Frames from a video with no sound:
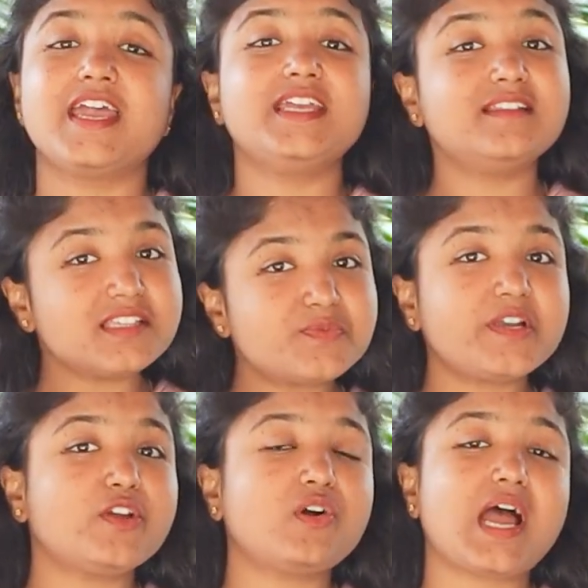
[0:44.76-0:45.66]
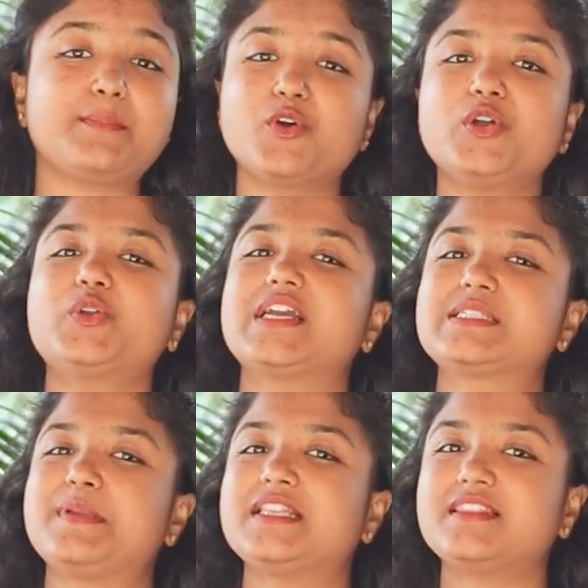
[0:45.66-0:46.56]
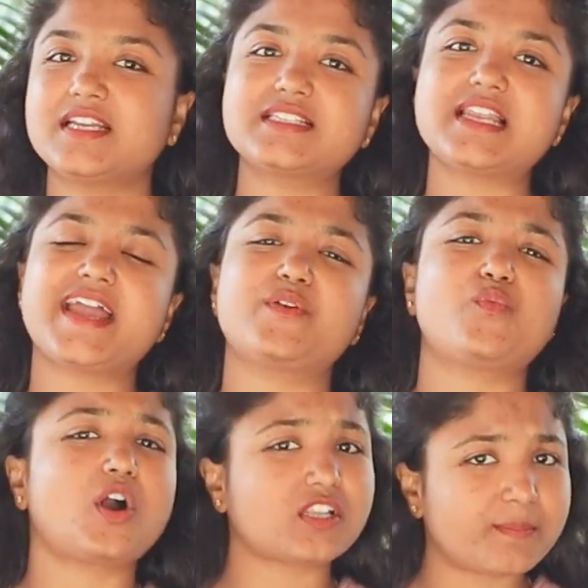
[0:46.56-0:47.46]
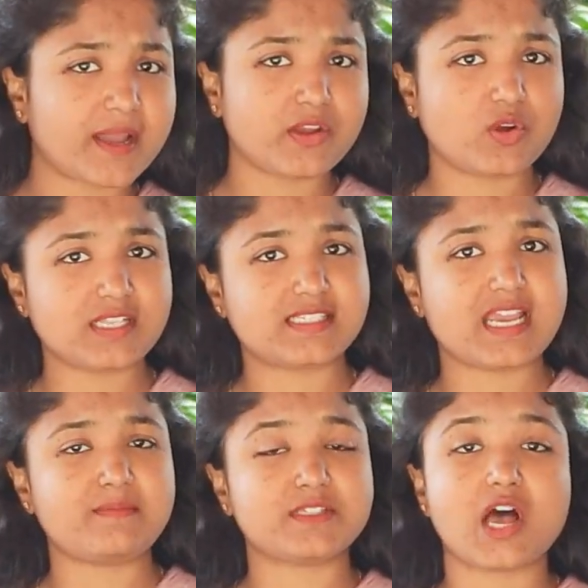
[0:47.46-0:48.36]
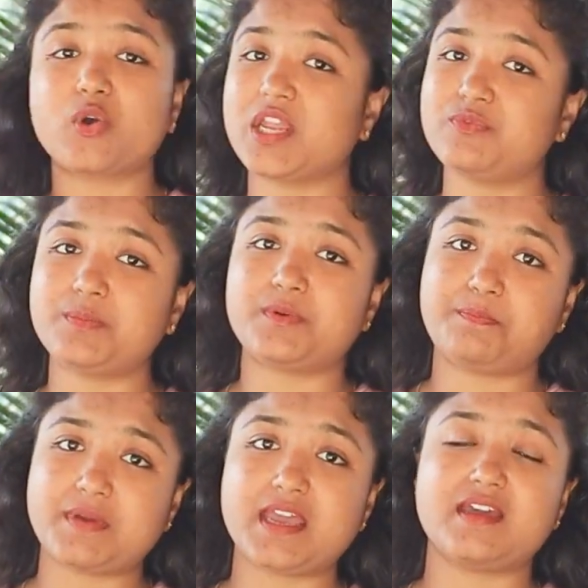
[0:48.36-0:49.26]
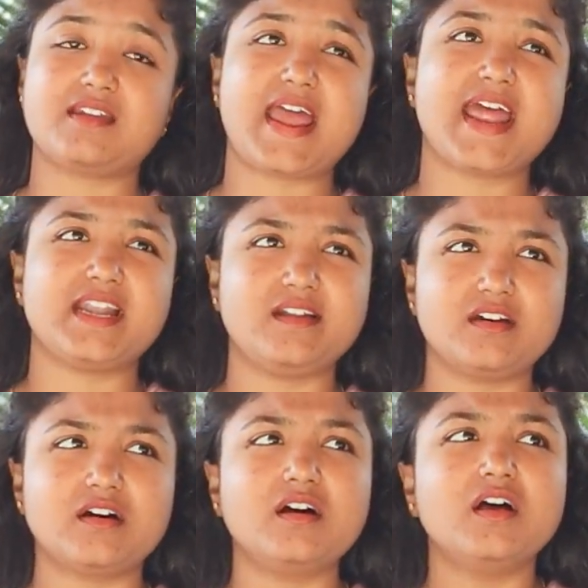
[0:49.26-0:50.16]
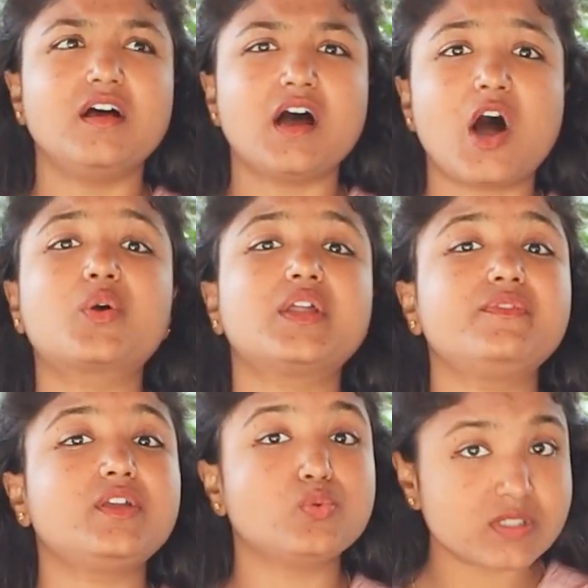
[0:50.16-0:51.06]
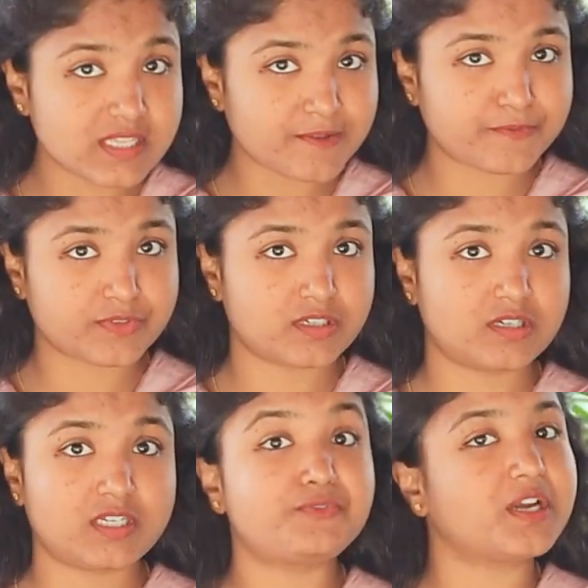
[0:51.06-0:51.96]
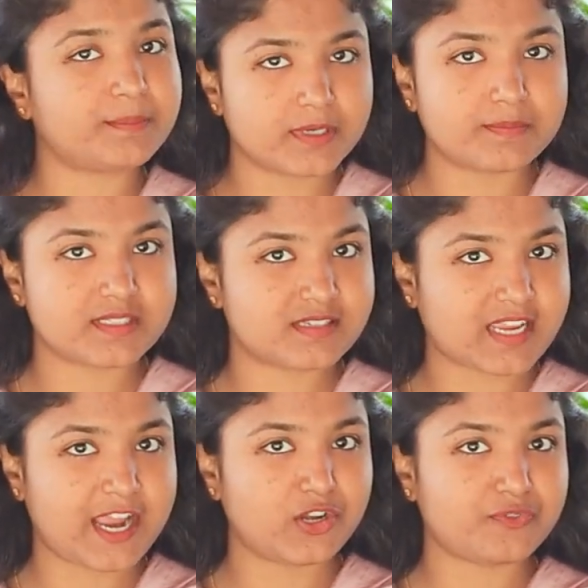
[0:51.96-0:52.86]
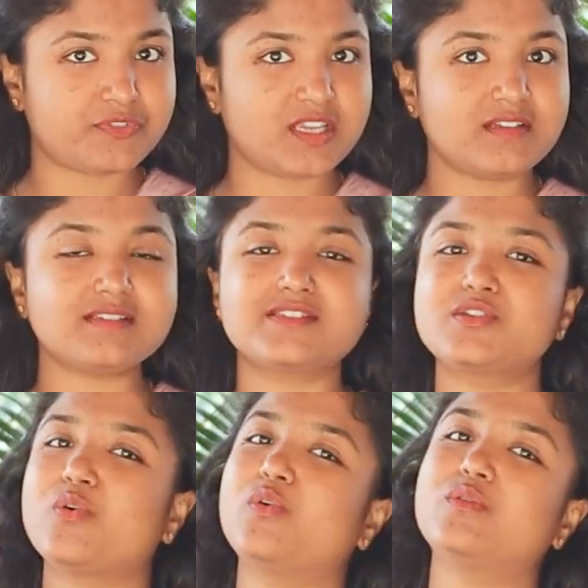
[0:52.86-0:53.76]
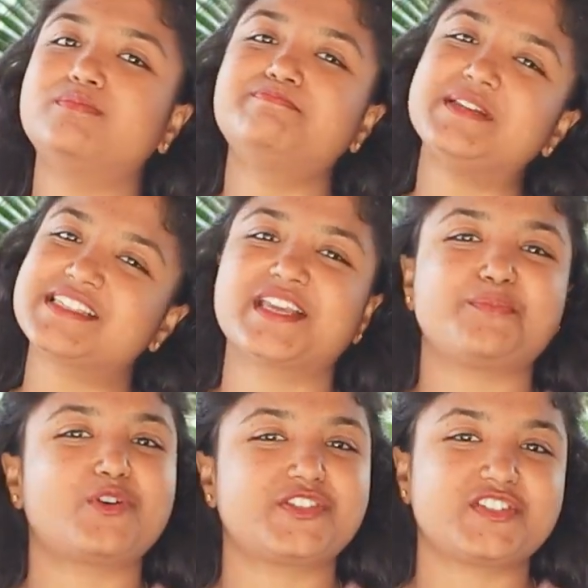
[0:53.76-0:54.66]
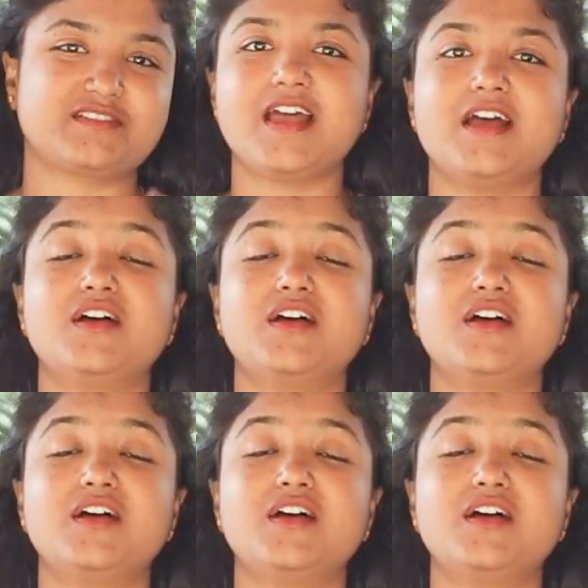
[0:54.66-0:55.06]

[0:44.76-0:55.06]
In this video, I'm going to explain things like what are bioenzymes, how can we prepare and how can we use them for different purposes kind of things. So please keep watching.